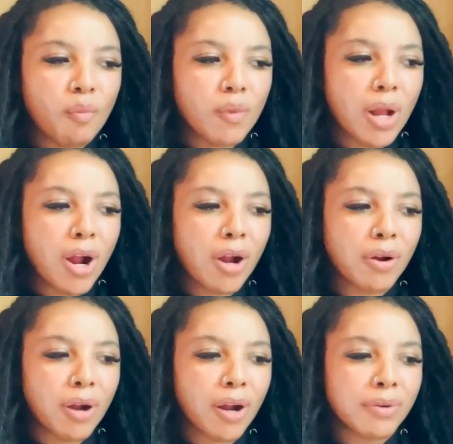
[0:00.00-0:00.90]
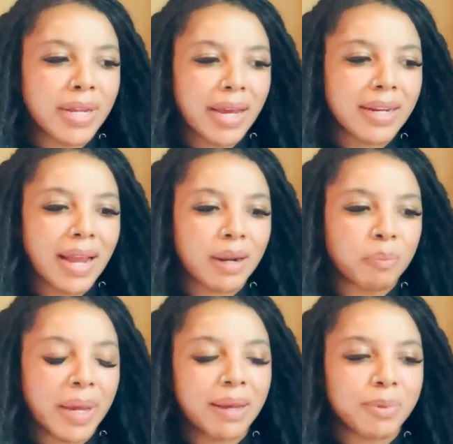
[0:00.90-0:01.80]
her her daddy had a
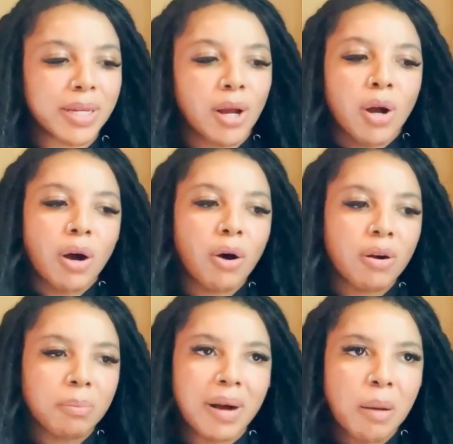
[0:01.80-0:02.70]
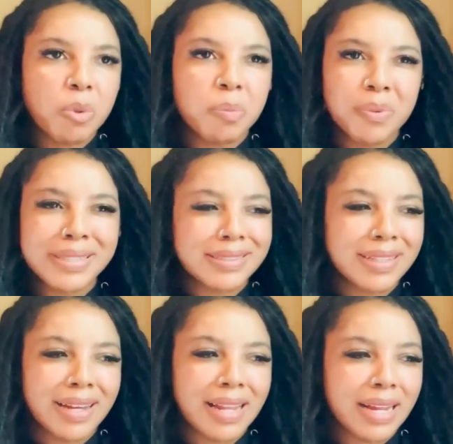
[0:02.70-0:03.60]
baby on her mama, but wasn't
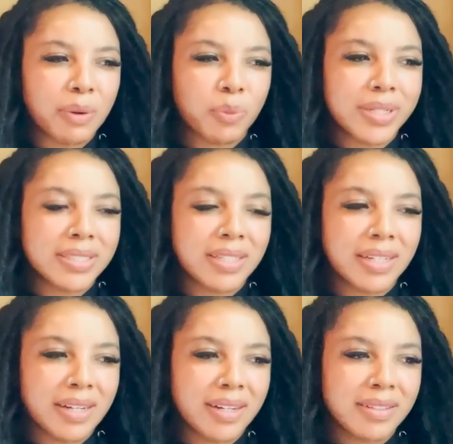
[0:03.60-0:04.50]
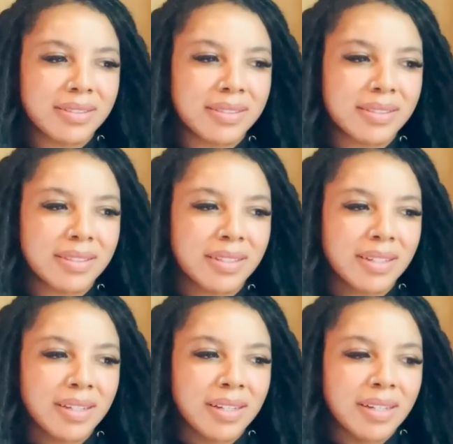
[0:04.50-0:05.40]
that like in recent years?
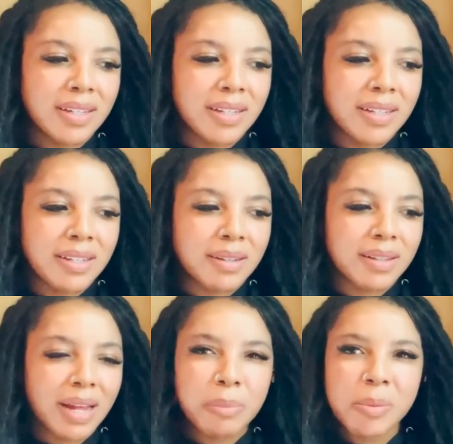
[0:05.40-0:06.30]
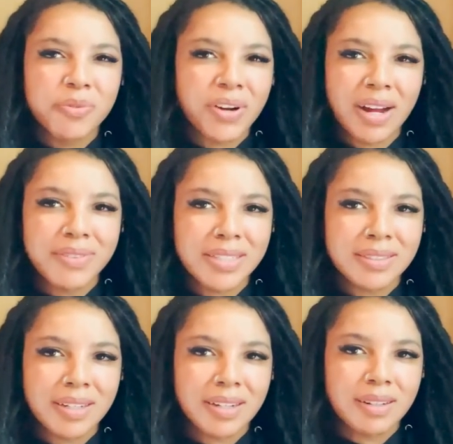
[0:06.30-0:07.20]
Like maybe five years
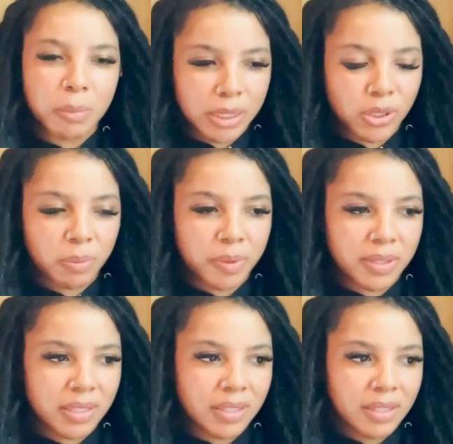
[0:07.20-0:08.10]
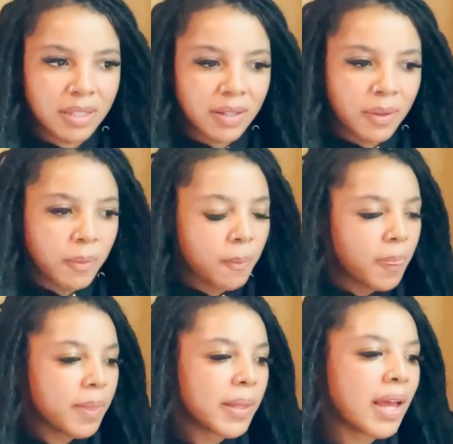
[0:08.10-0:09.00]
ago? Am I tripping?
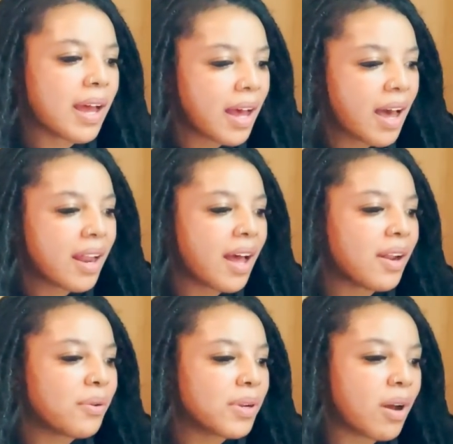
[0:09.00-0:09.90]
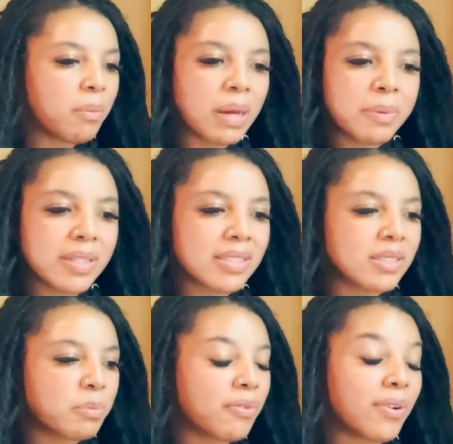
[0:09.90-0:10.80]
I, I don't know. Maybe this
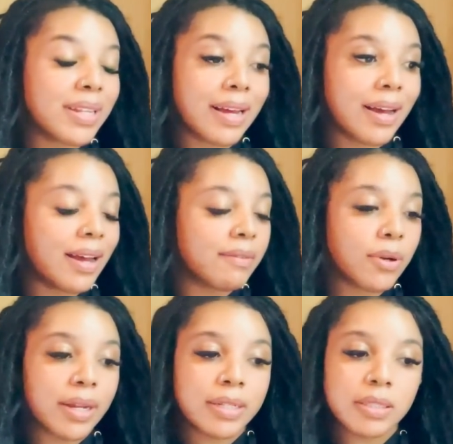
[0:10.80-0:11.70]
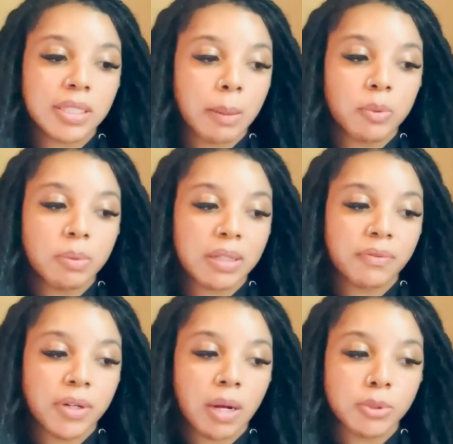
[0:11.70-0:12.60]
is before that. I have no idea, child, but we about to
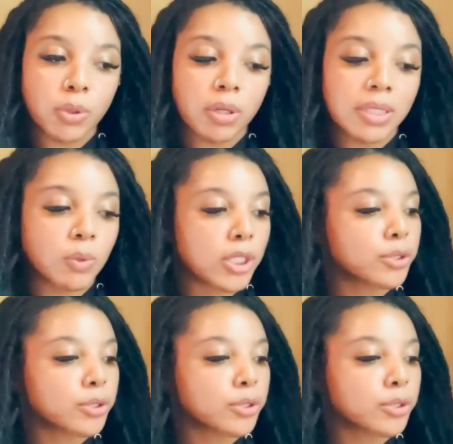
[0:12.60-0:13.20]
figure out what's going on. Let's watch.